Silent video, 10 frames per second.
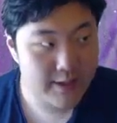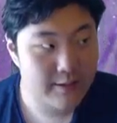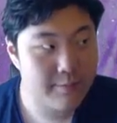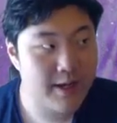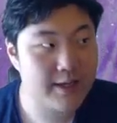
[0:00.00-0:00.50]

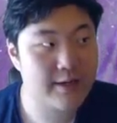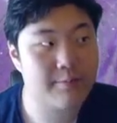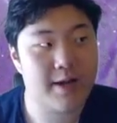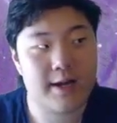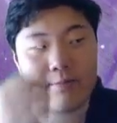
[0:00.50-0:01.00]
piloted
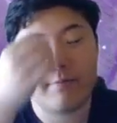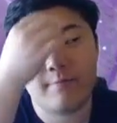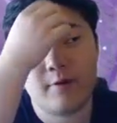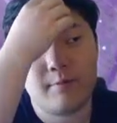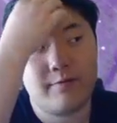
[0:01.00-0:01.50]
by
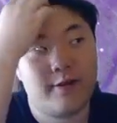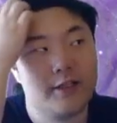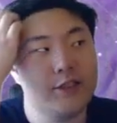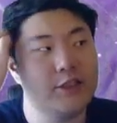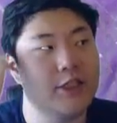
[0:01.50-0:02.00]
one of my
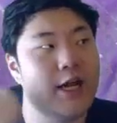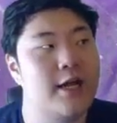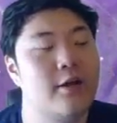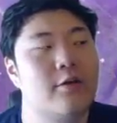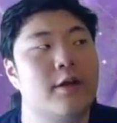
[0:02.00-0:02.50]
friends,
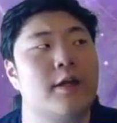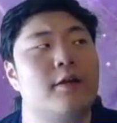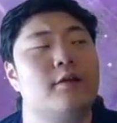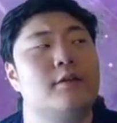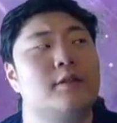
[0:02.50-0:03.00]
Gile.
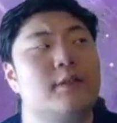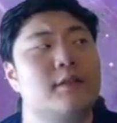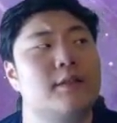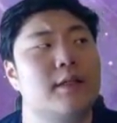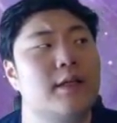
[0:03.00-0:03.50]

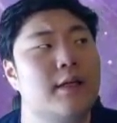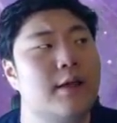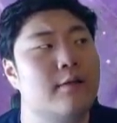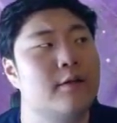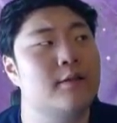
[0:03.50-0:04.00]
There's
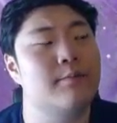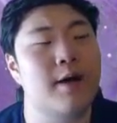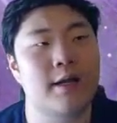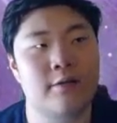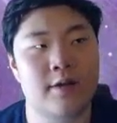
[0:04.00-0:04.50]
there was
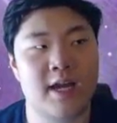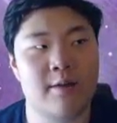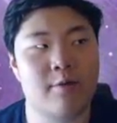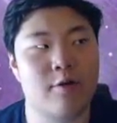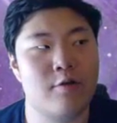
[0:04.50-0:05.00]
Modern
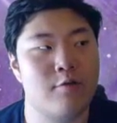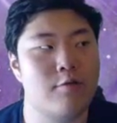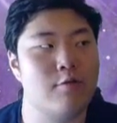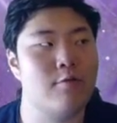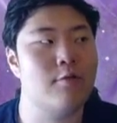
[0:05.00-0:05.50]
Gamer
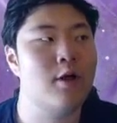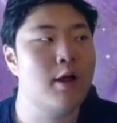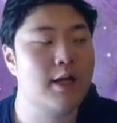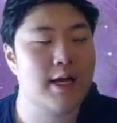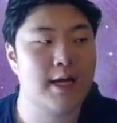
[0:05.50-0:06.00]
who
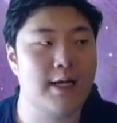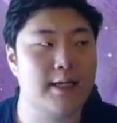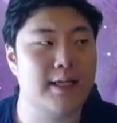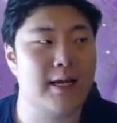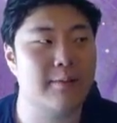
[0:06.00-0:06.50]

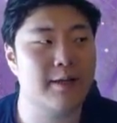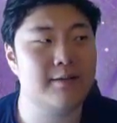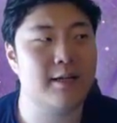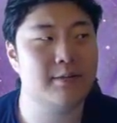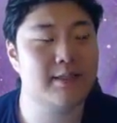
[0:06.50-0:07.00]
Got, I believe,
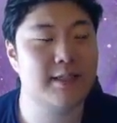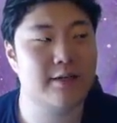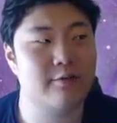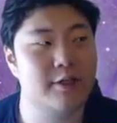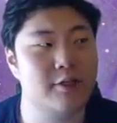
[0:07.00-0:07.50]
top 16 at
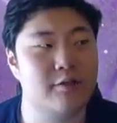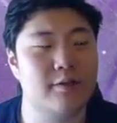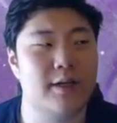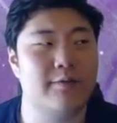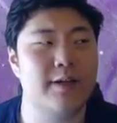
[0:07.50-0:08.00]
regional,
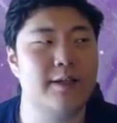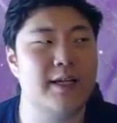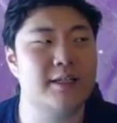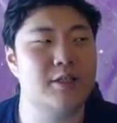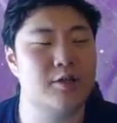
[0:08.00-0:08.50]
and I think day
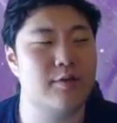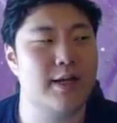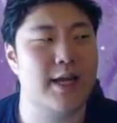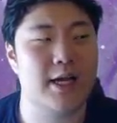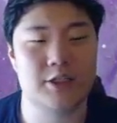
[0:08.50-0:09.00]
two at
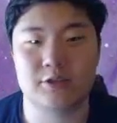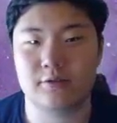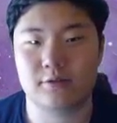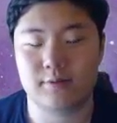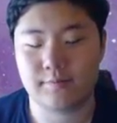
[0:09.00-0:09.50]

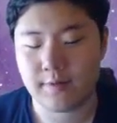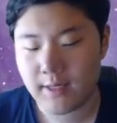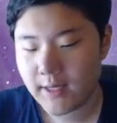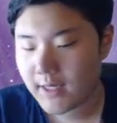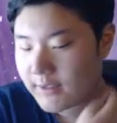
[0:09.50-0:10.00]
nationals with
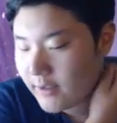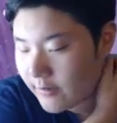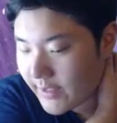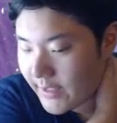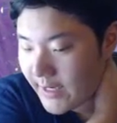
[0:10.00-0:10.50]

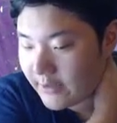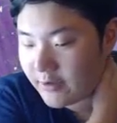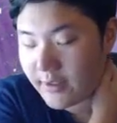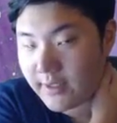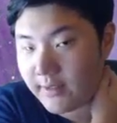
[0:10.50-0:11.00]
King
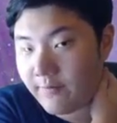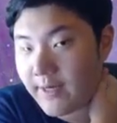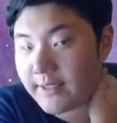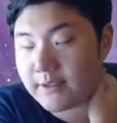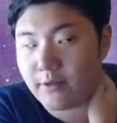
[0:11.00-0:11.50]
Gashon. And the
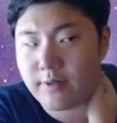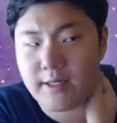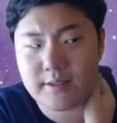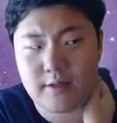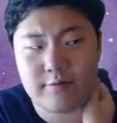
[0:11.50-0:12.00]
fact that King
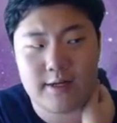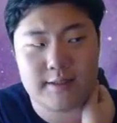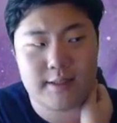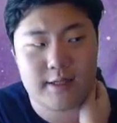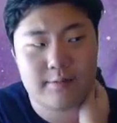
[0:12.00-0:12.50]
started
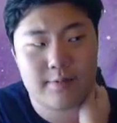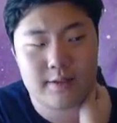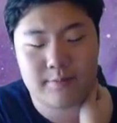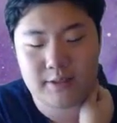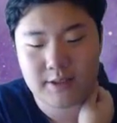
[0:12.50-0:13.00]
rising up,
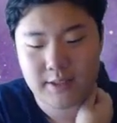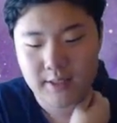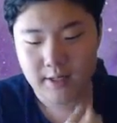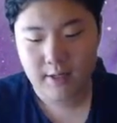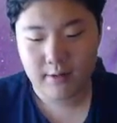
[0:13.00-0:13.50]
especially
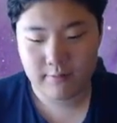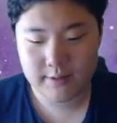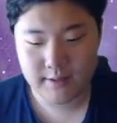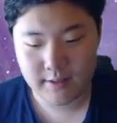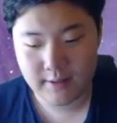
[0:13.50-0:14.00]
we
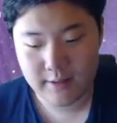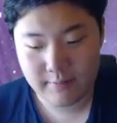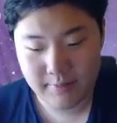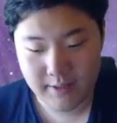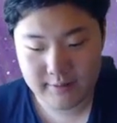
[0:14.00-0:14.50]
saw
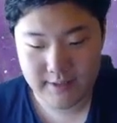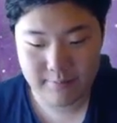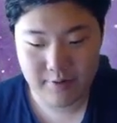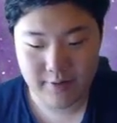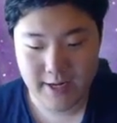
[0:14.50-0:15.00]
players like
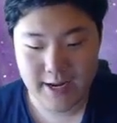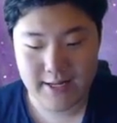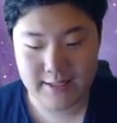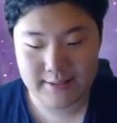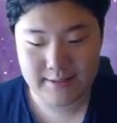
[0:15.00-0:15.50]
Poke Alex